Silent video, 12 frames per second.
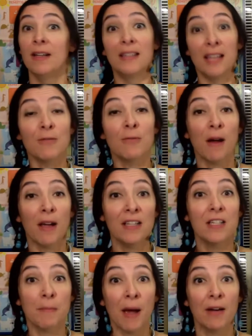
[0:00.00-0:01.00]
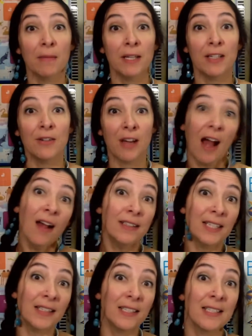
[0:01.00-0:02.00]
That's what inspired me to
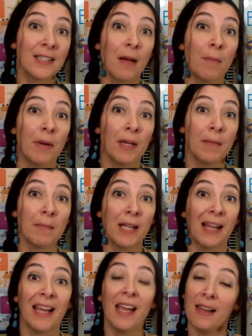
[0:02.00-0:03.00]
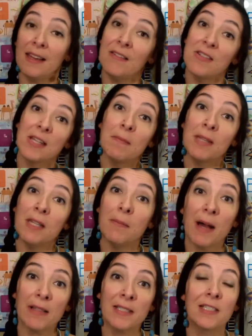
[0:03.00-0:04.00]
contact this company and be like, hey, can you send me the
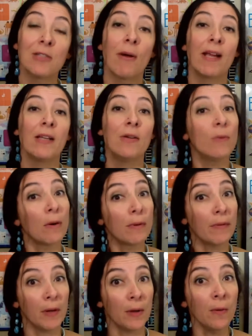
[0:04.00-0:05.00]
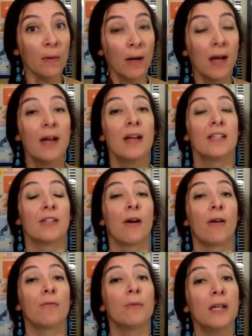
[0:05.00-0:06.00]
boxes so I can do a review? So I
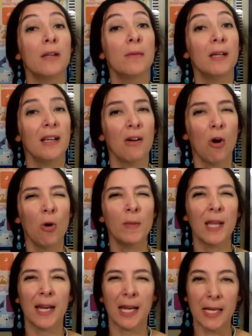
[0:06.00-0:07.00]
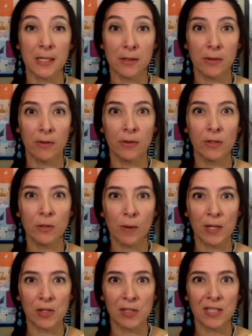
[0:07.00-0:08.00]
really, really hope that I answer all those
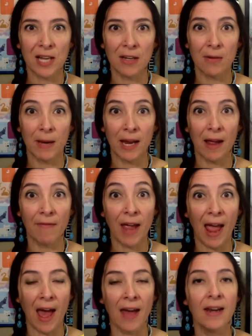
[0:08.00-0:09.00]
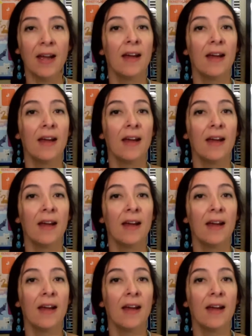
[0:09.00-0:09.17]
questions that you may have had.